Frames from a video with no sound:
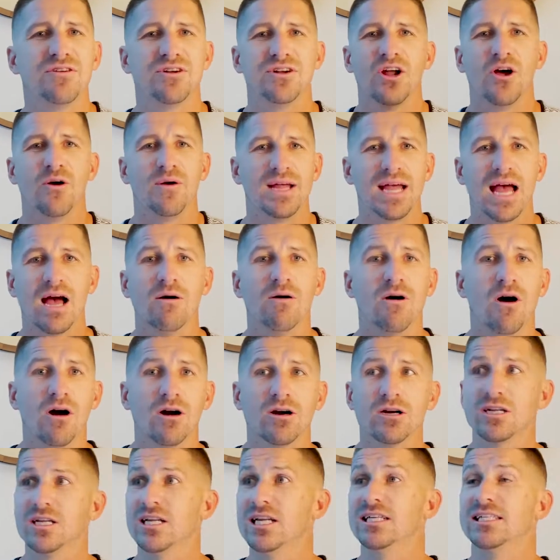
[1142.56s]
knowing how
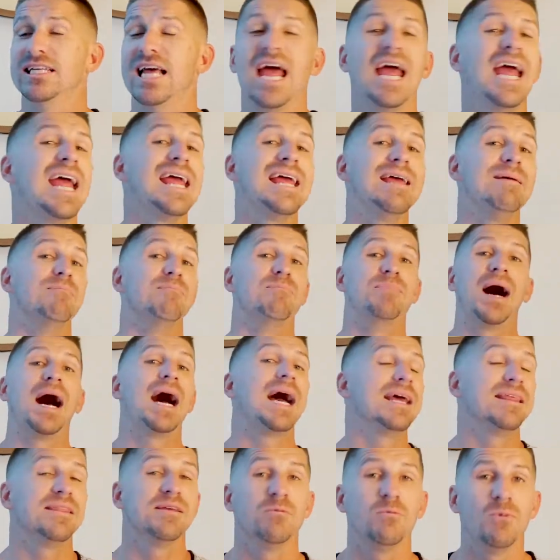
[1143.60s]
hard it is, hey,
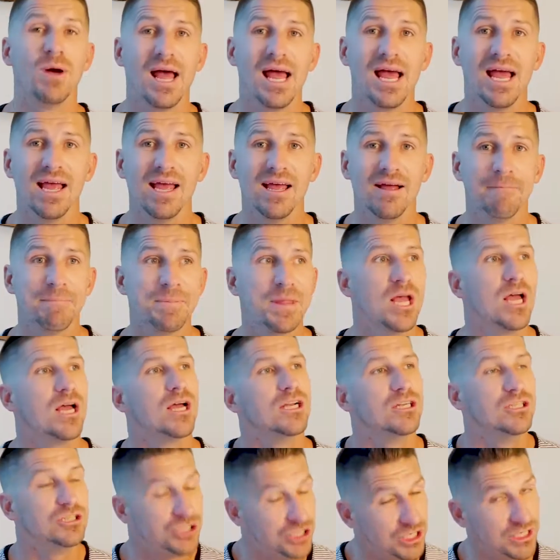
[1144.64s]
by the way,
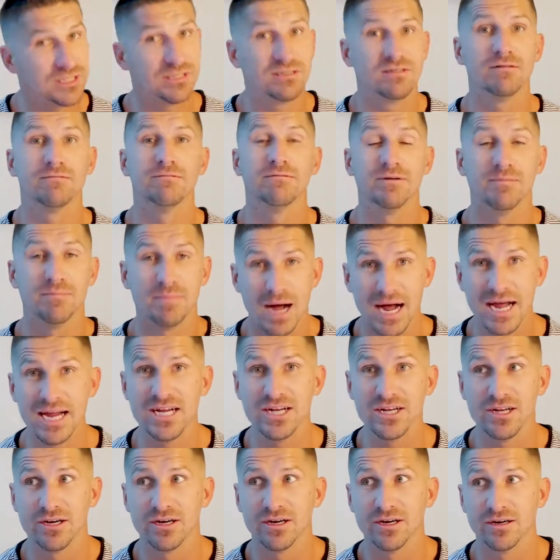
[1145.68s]
just a
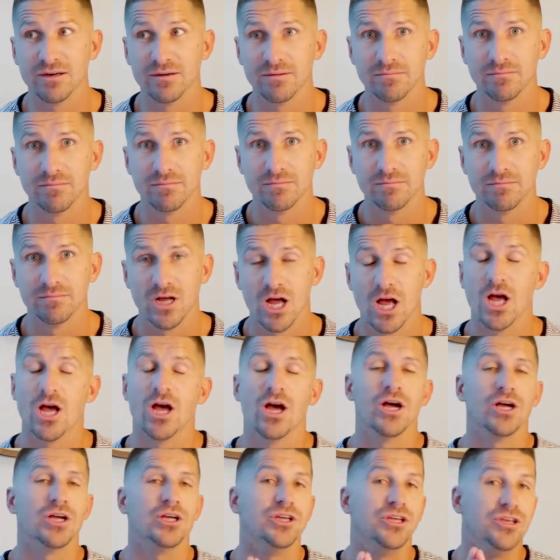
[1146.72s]
reminder,
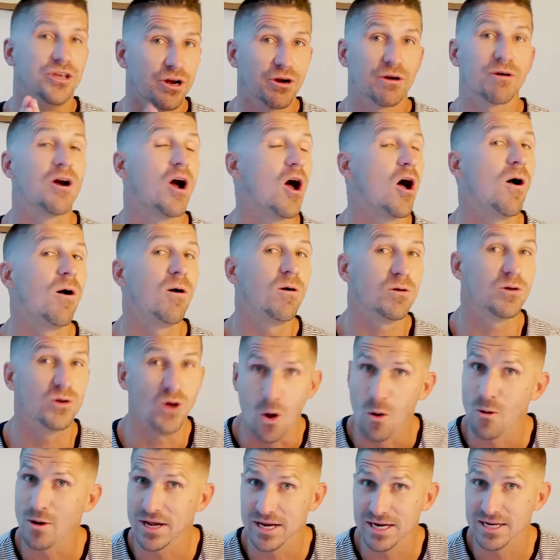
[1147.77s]
you're all
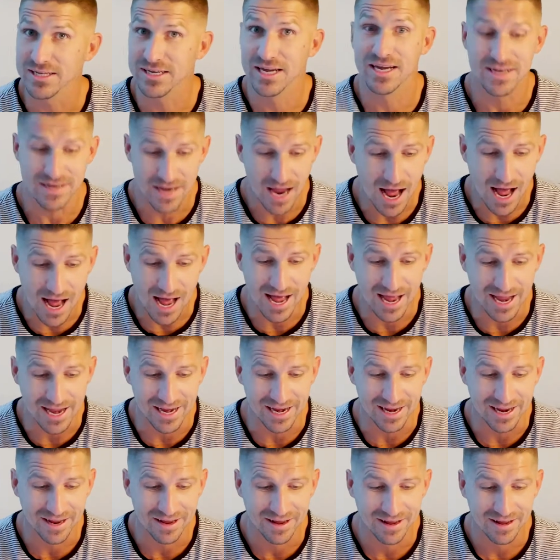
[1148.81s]
going to
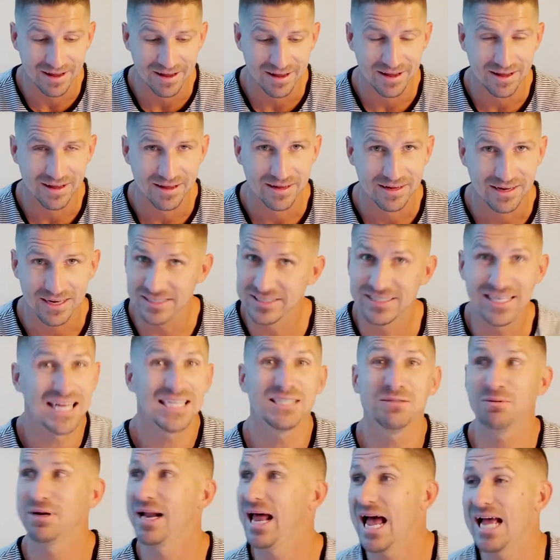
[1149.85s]
die. Because
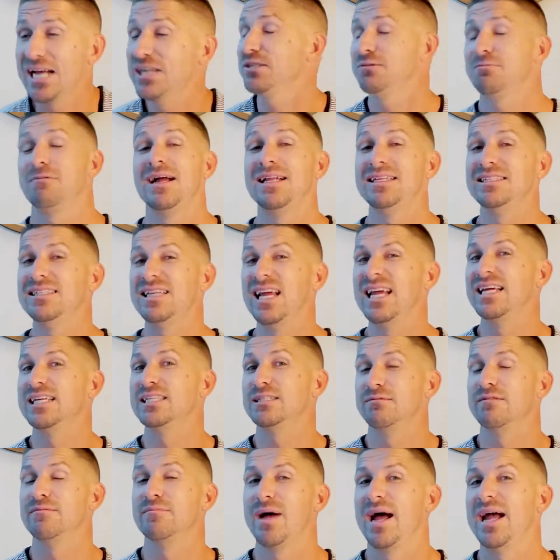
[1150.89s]
that's what Ash Wednesday
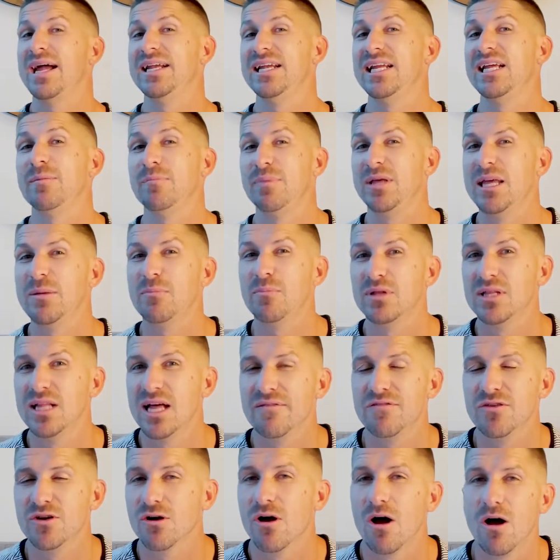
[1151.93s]
is, reminding people
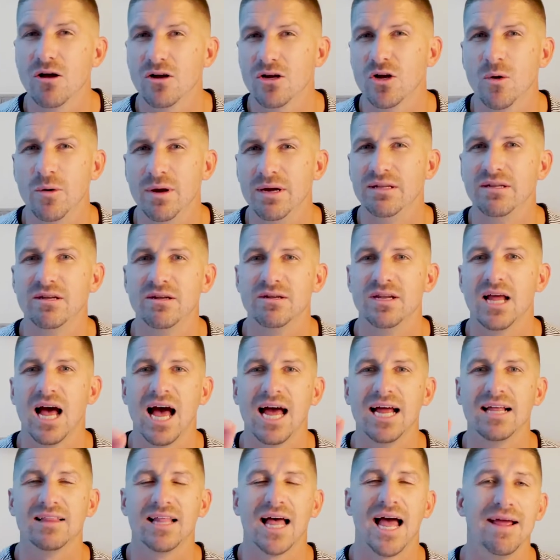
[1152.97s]
of, you're all going to
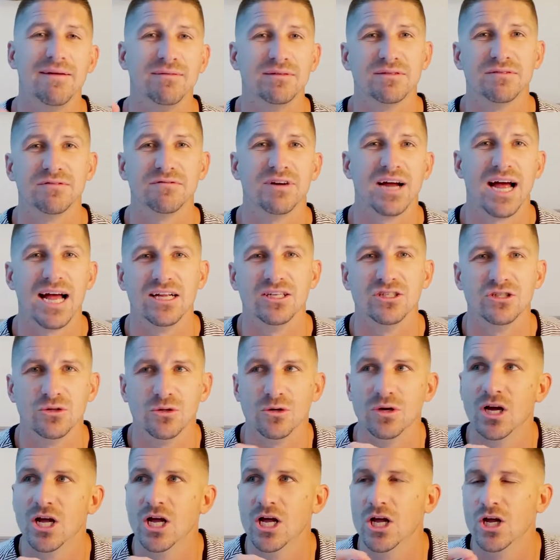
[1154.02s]
die. Life's
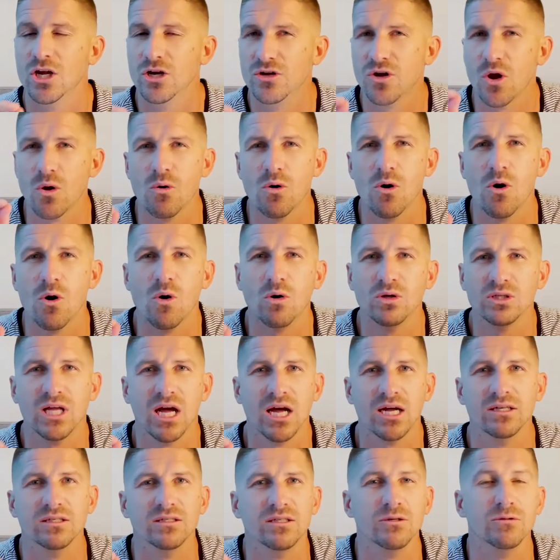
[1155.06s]
fragile. Don't hold
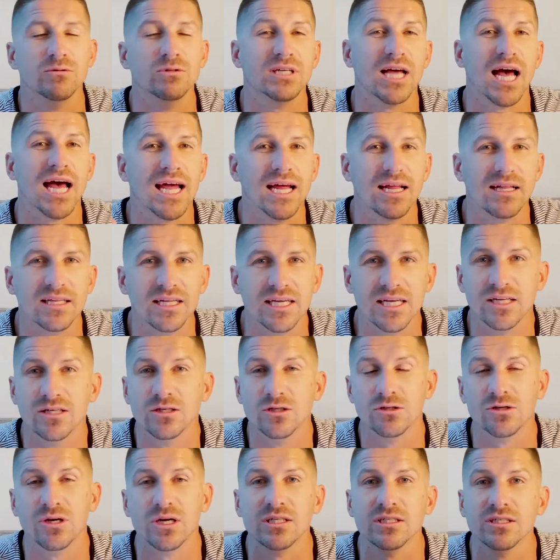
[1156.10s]
on too tightly and
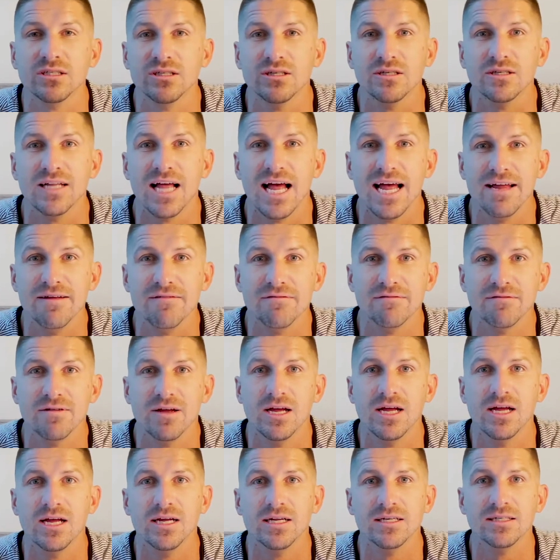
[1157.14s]
trust your life
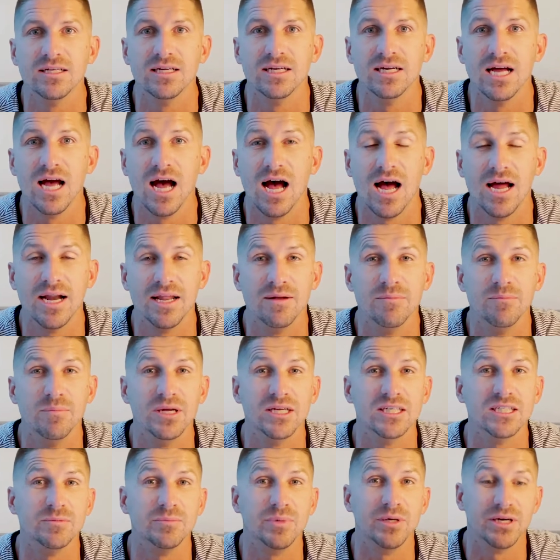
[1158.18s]
to God and
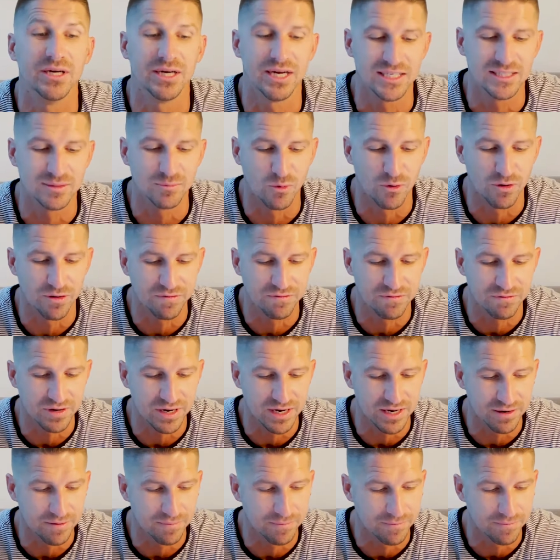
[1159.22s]
experience more
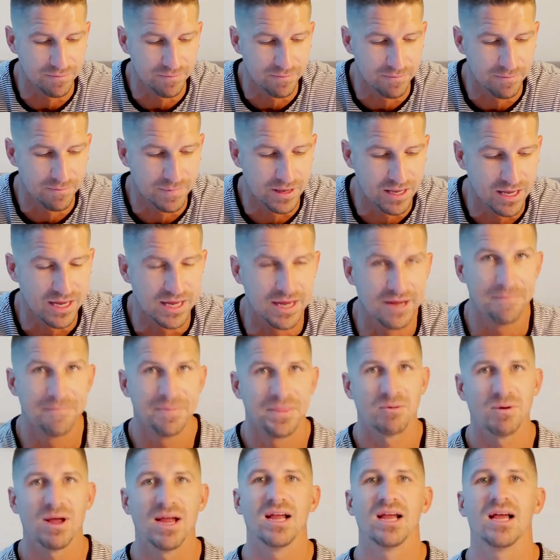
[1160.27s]
freedom.
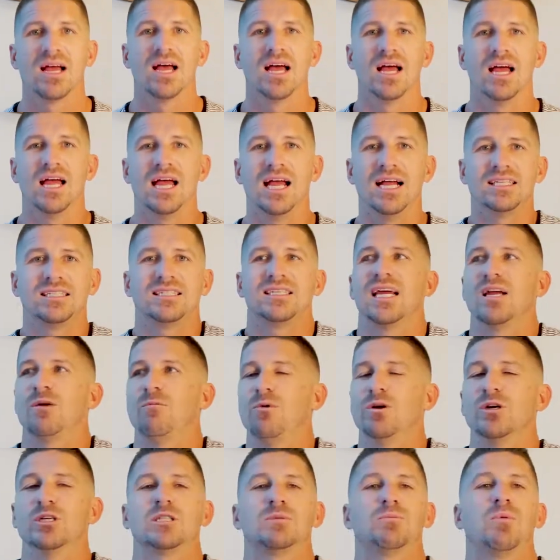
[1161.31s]
Right? It's like
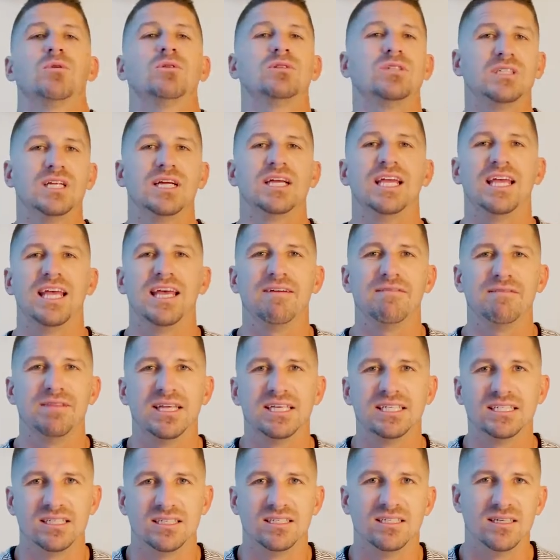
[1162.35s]
we're supposed to give
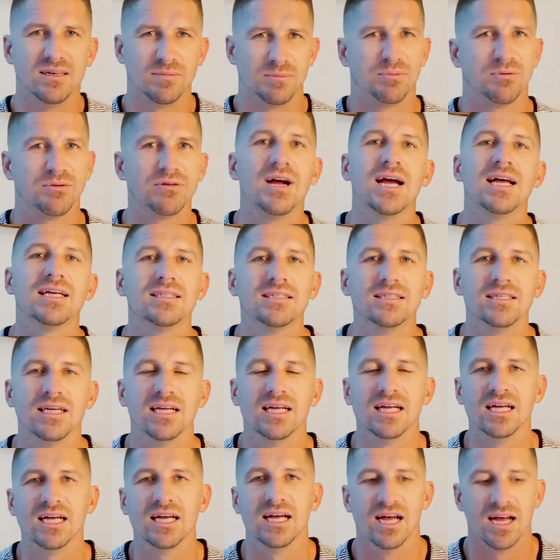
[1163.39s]
this
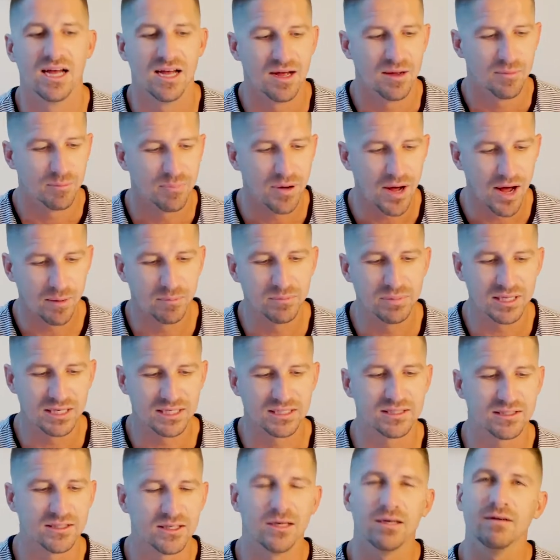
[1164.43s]
depressing public
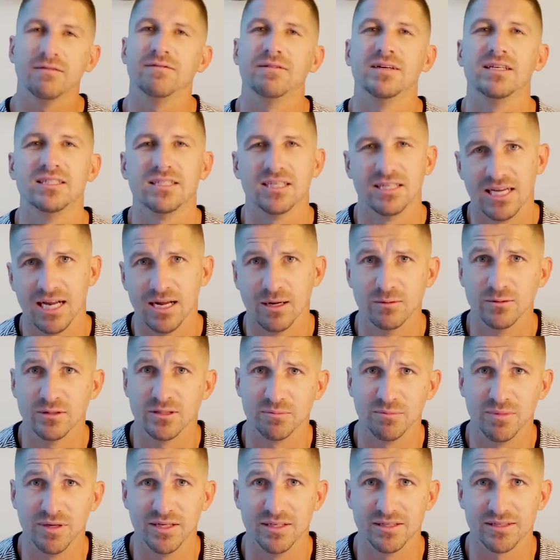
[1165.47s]
service
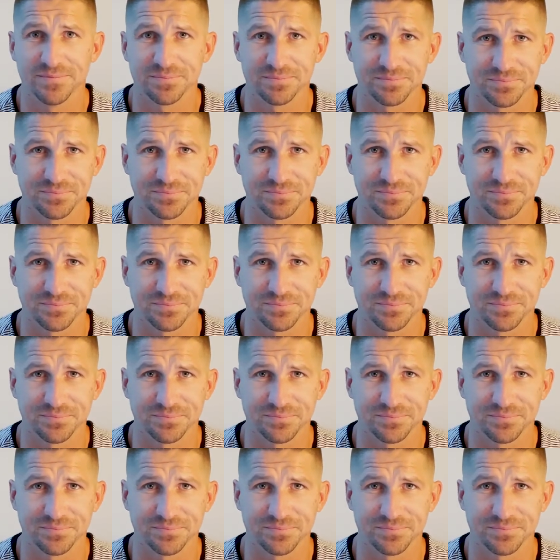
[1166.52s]
announcement.